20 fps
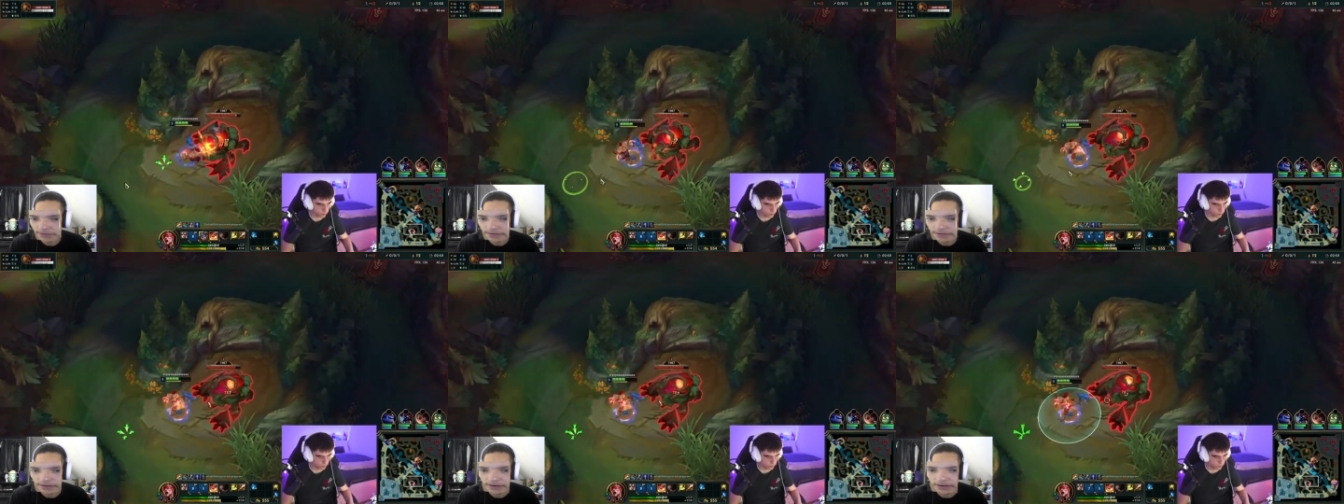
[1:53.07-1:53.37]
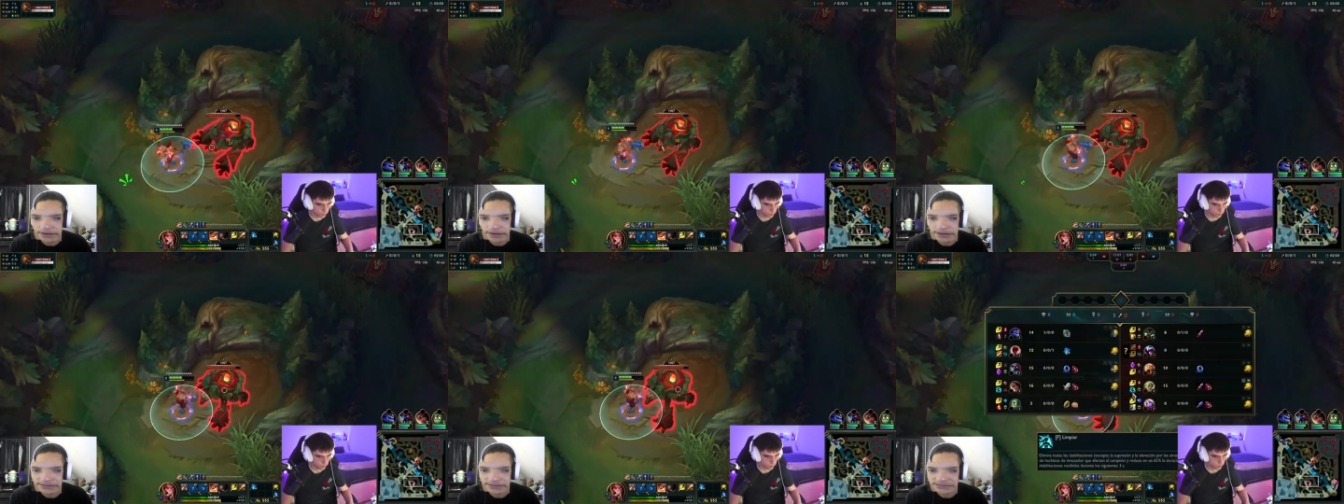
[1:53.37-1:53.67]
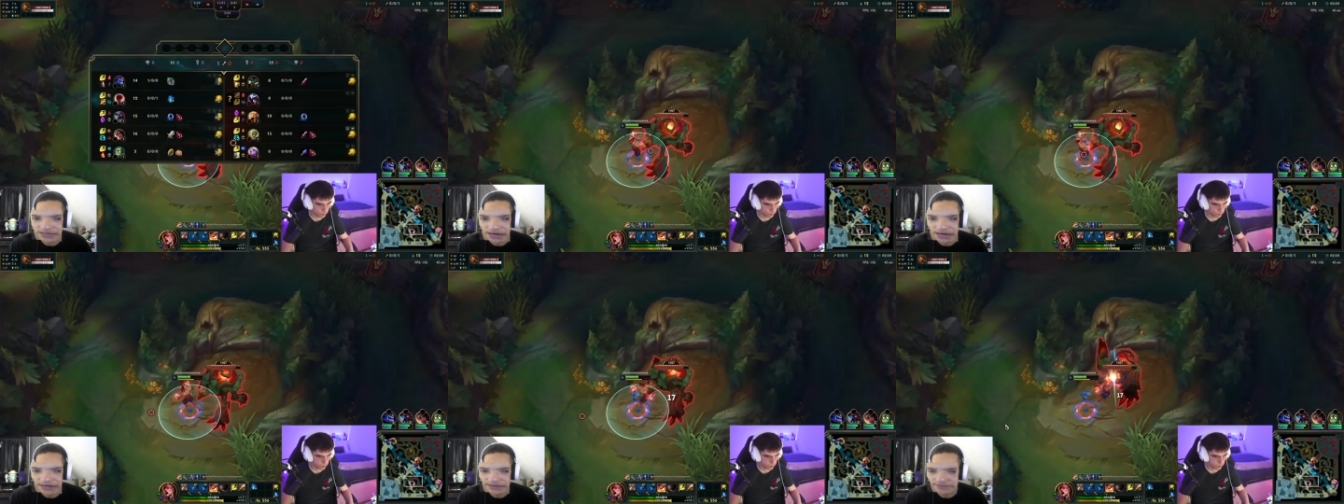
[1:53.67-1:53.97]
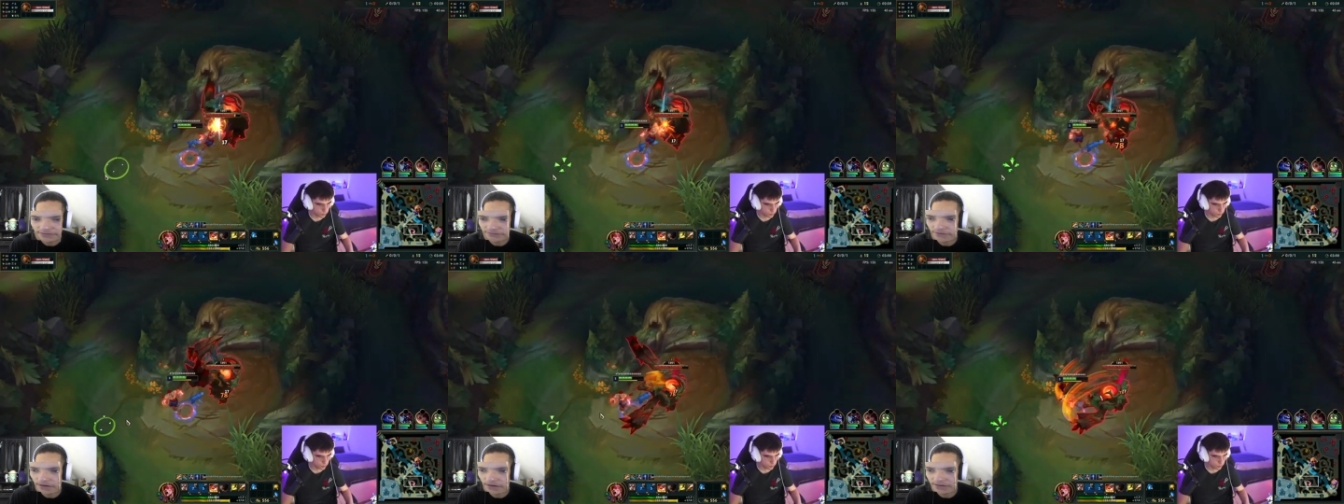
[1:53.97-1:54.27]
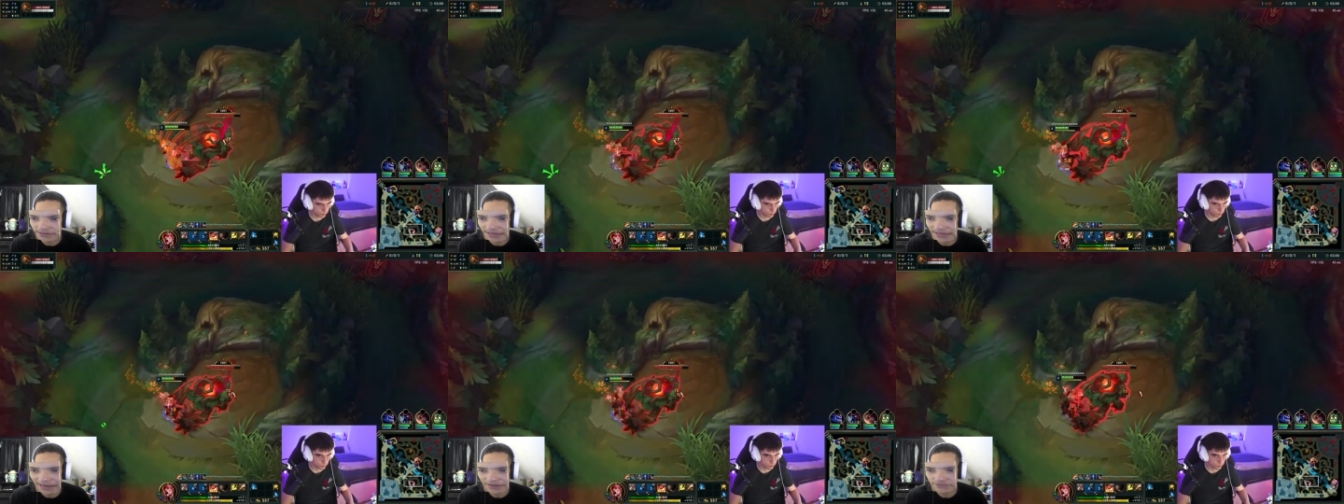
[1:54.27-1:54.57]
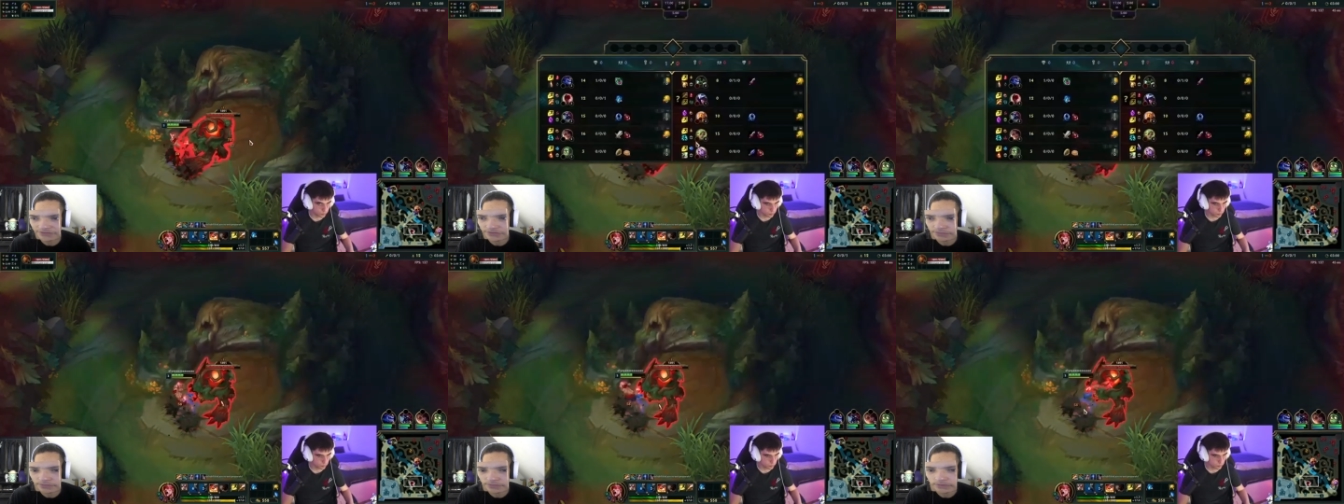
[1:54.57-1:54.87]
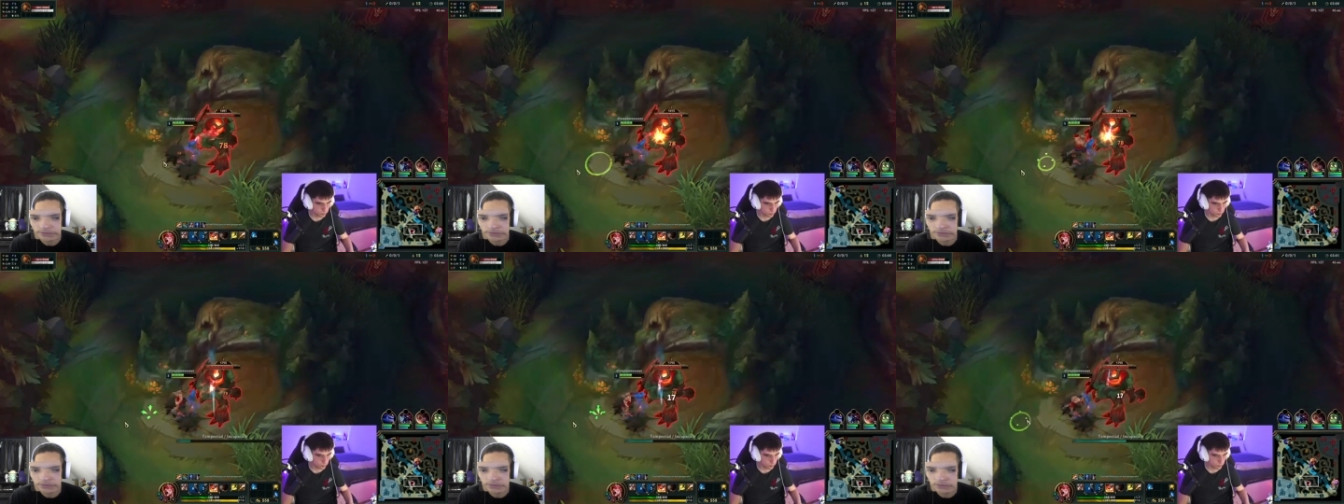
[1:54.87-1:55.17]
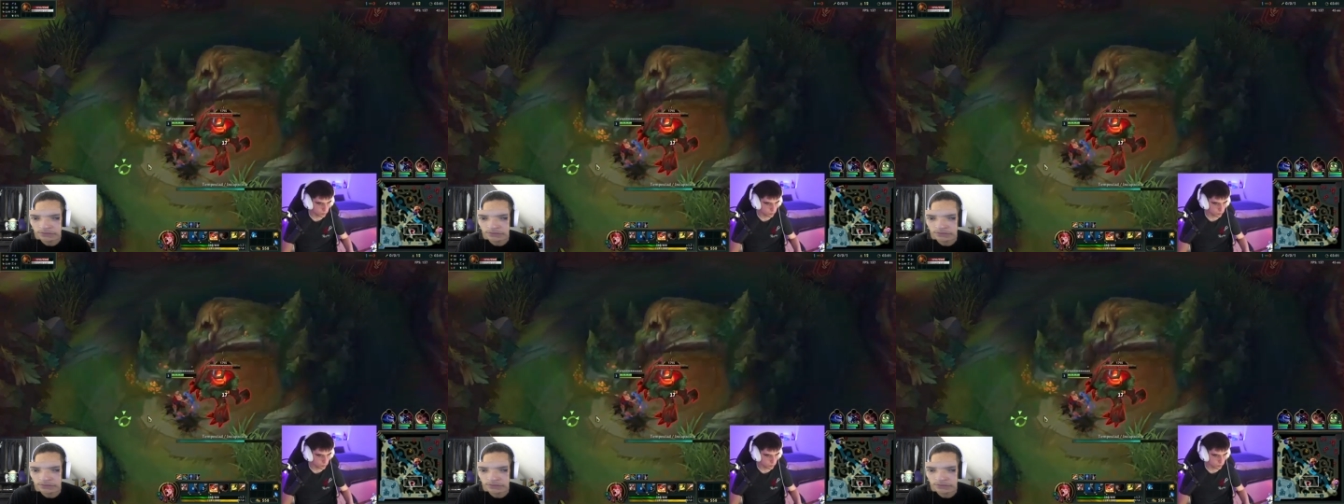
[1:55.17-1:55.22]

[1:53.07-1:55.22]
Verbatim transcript: uh, it's kind of uncounterable.